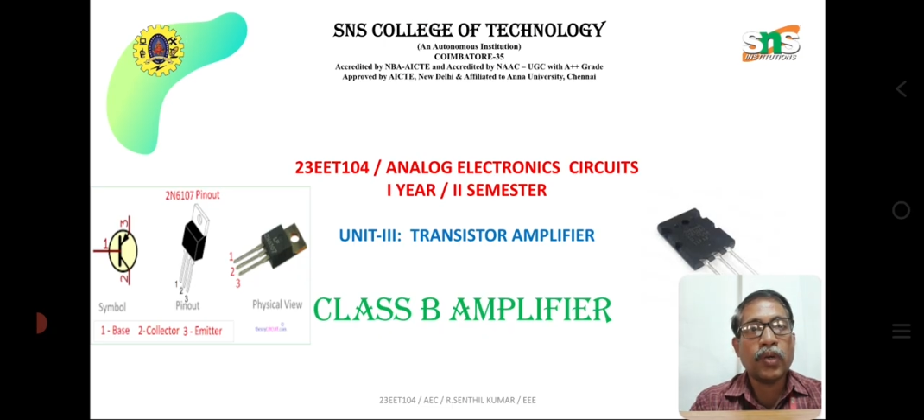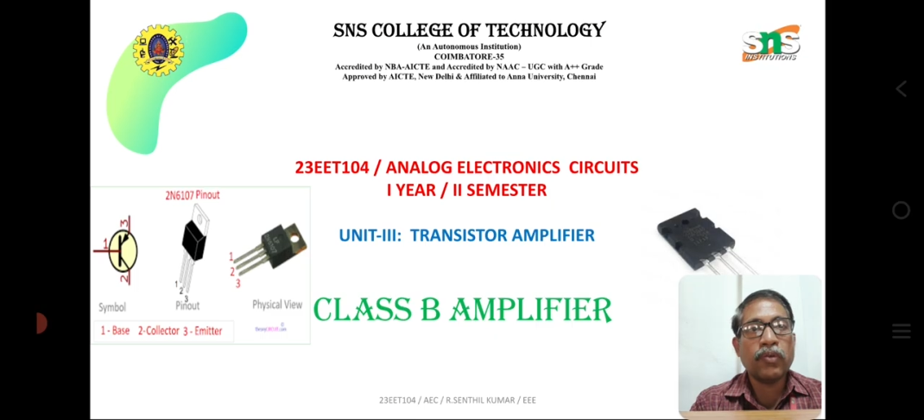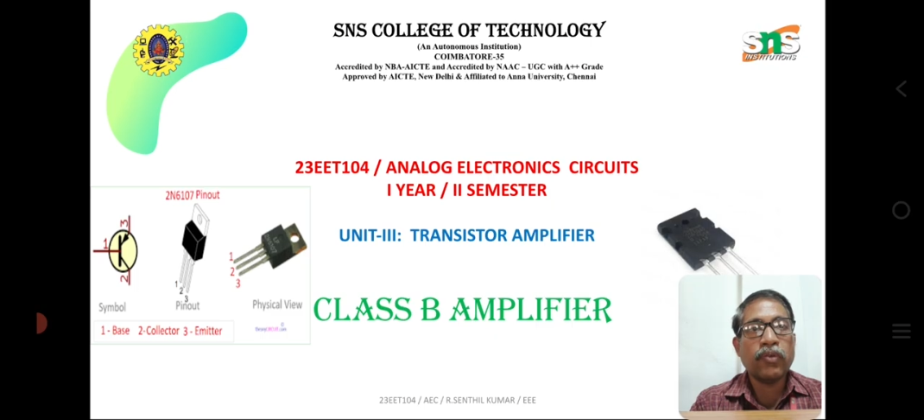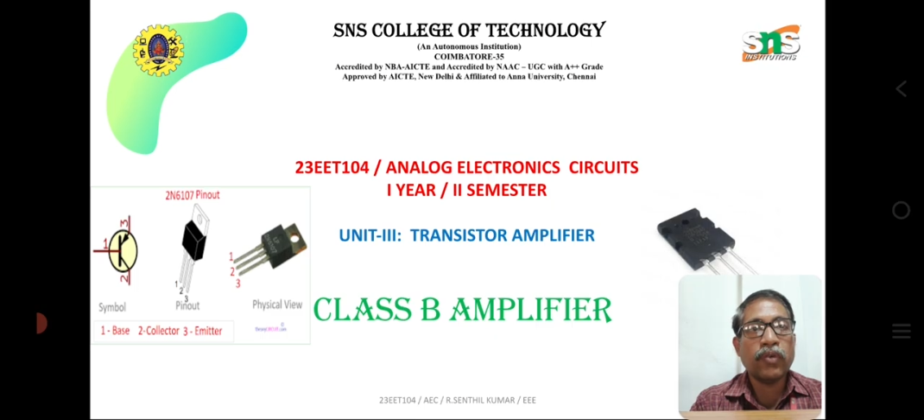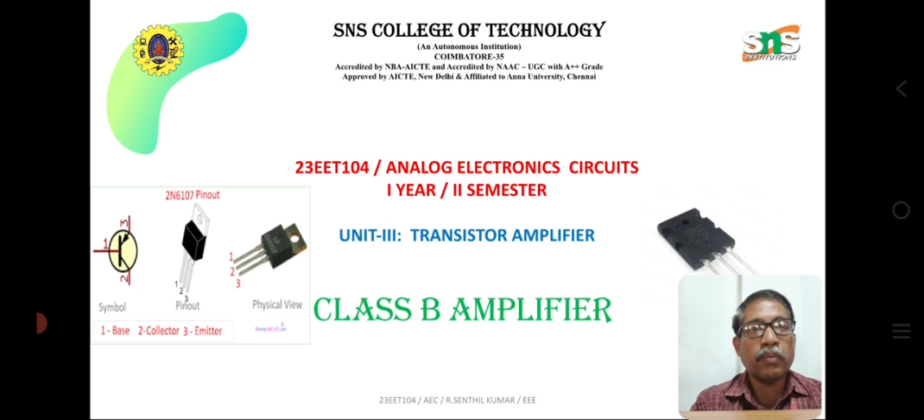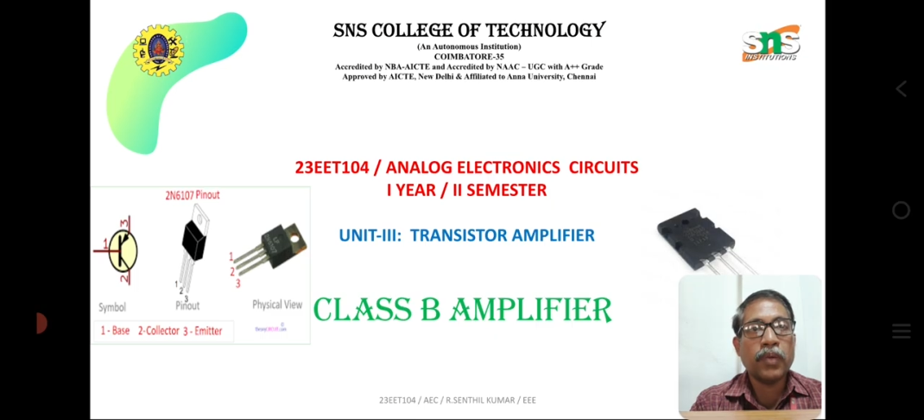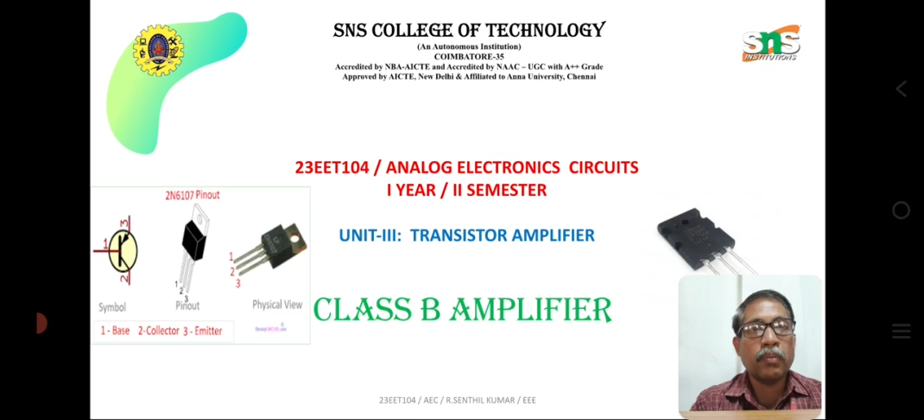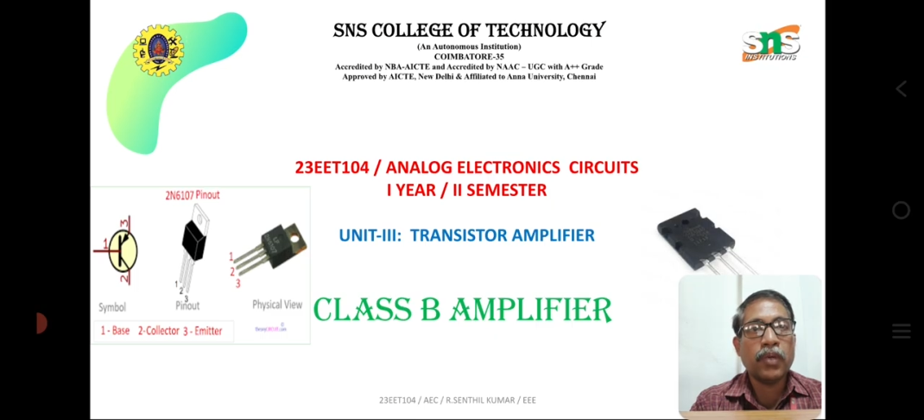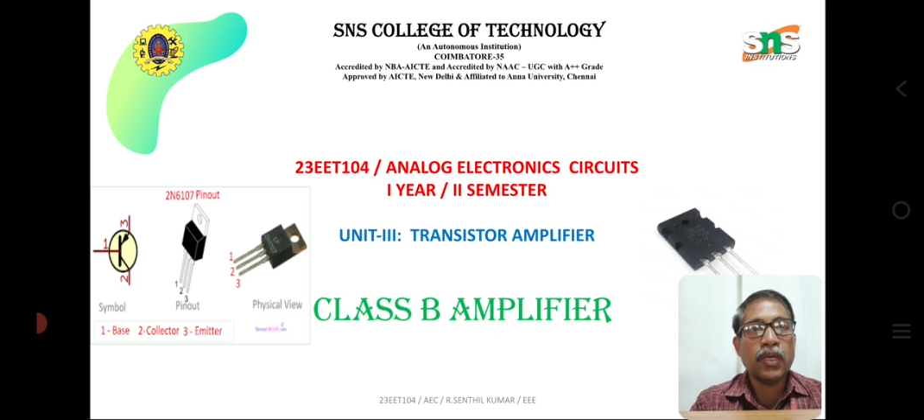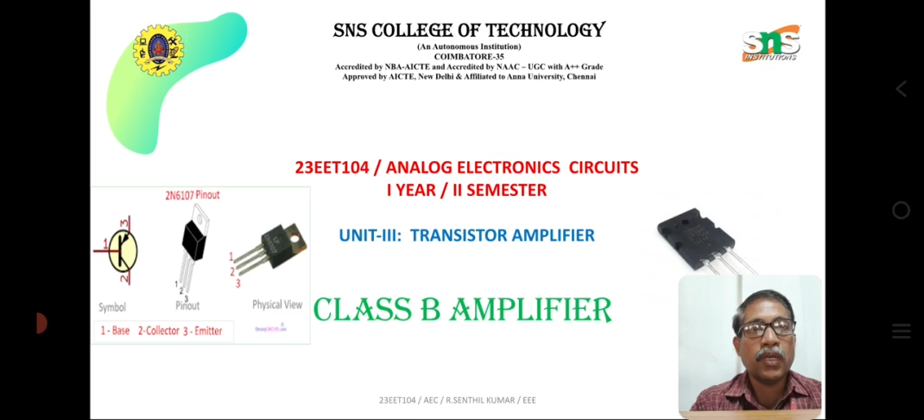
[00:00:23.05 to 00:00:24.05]
waveform may
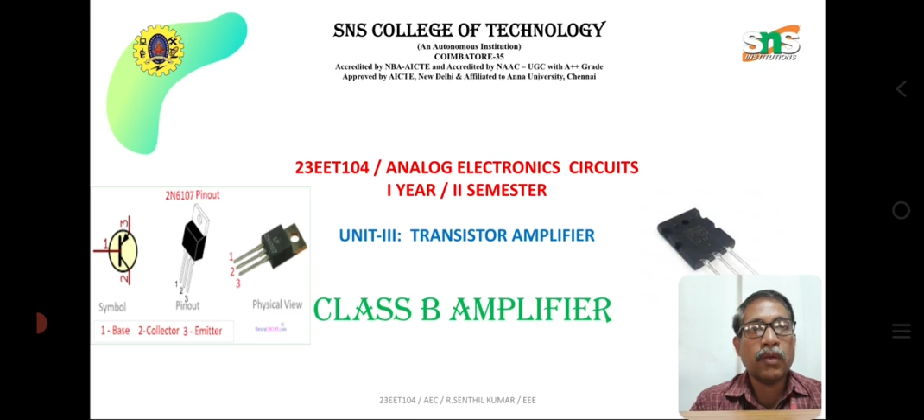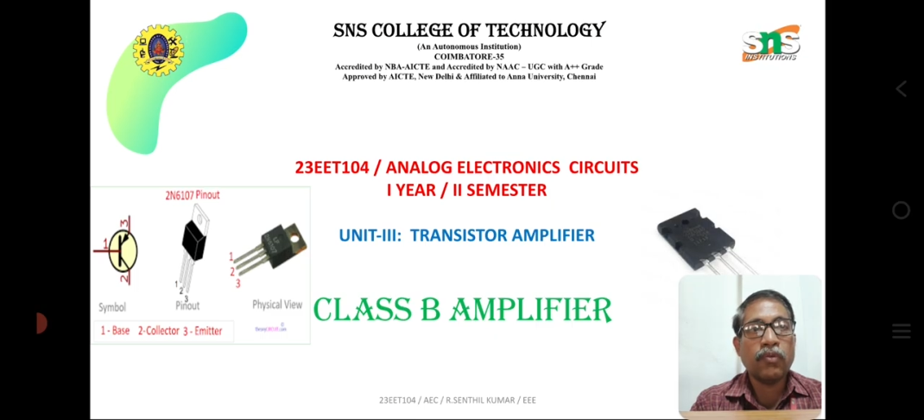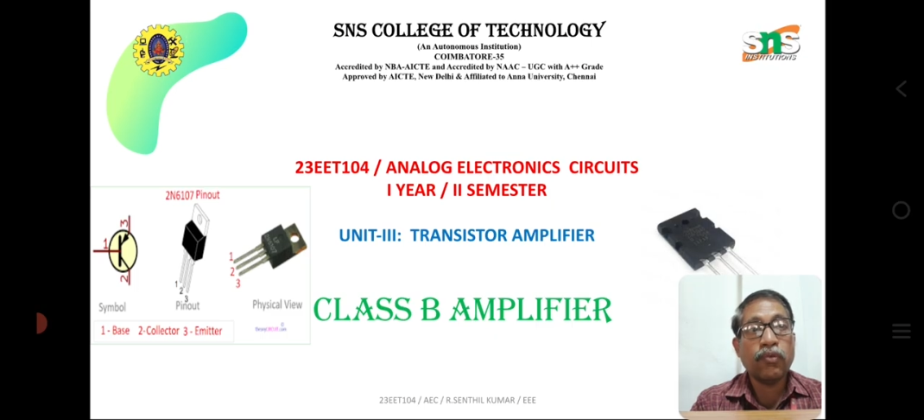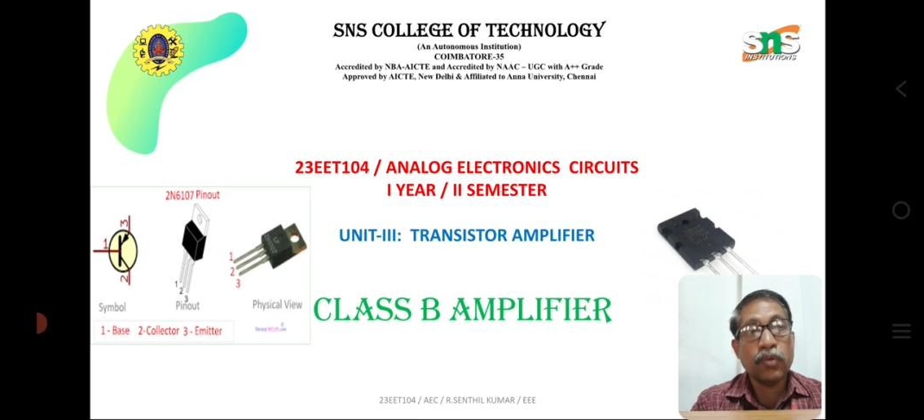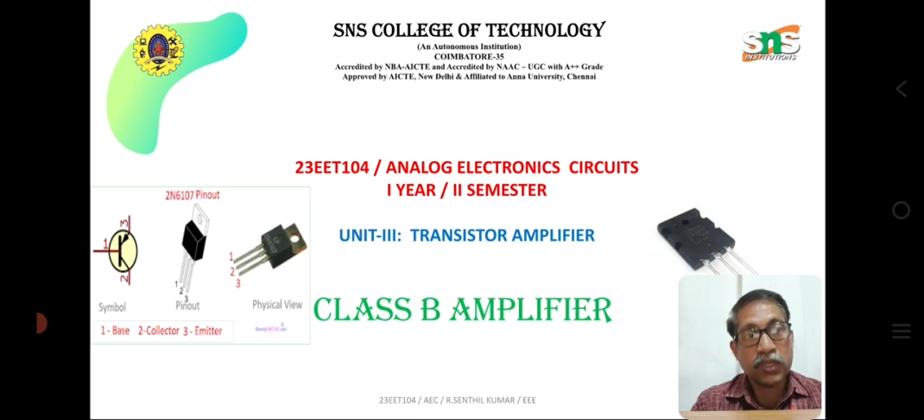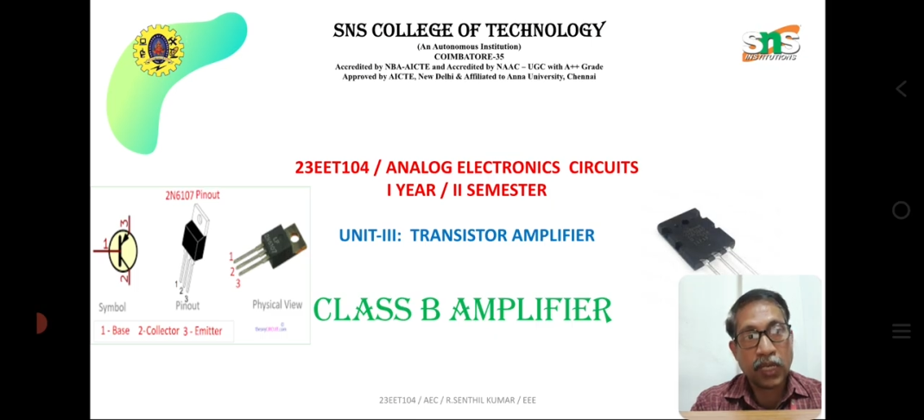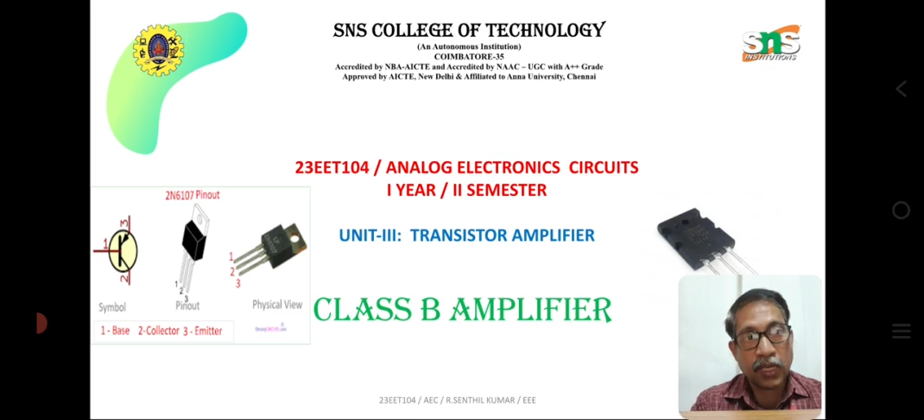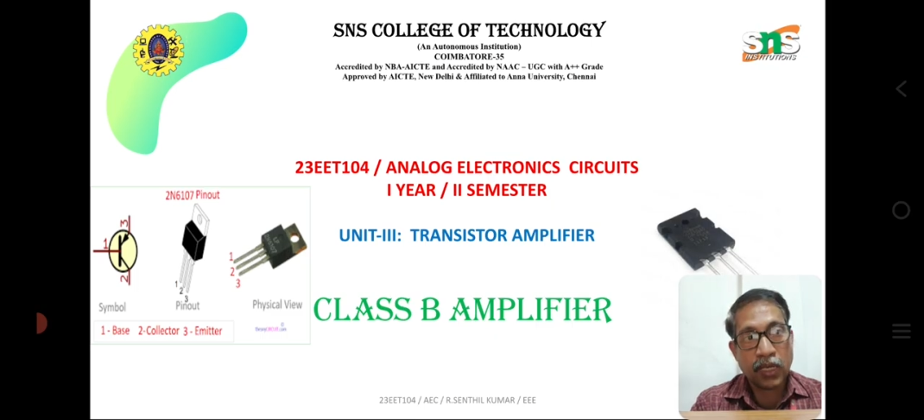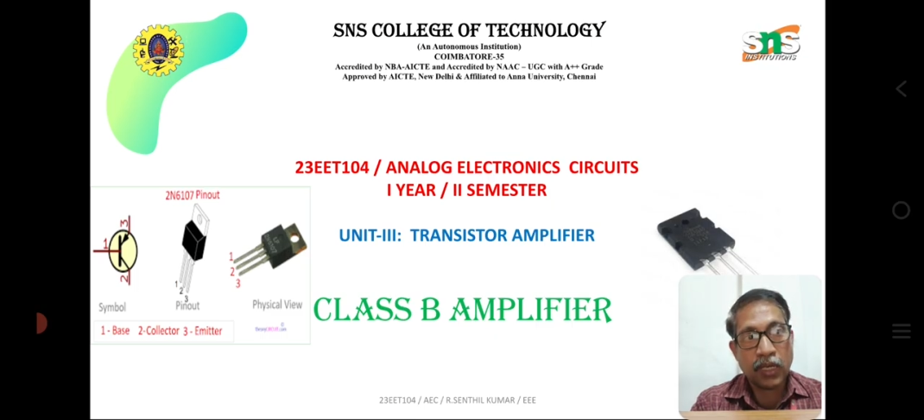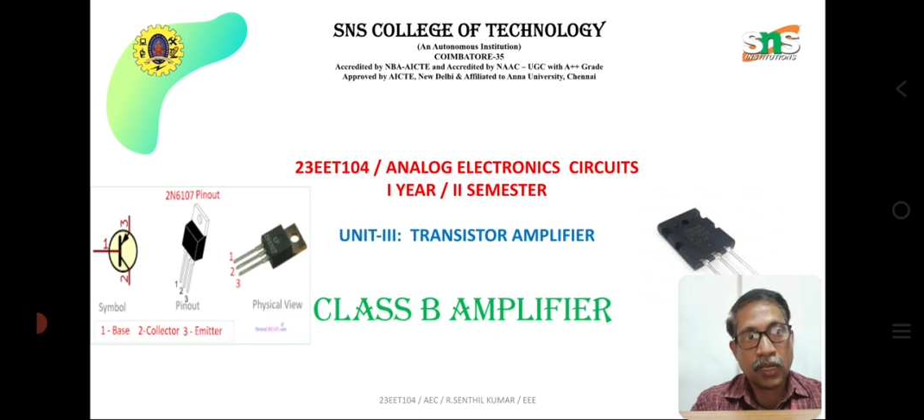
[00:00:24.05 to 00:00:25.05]
be full
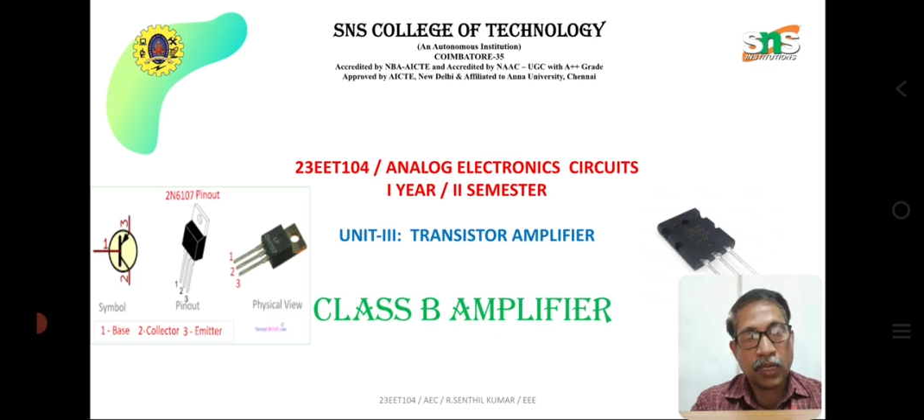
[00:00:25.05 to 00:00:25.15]
cycle,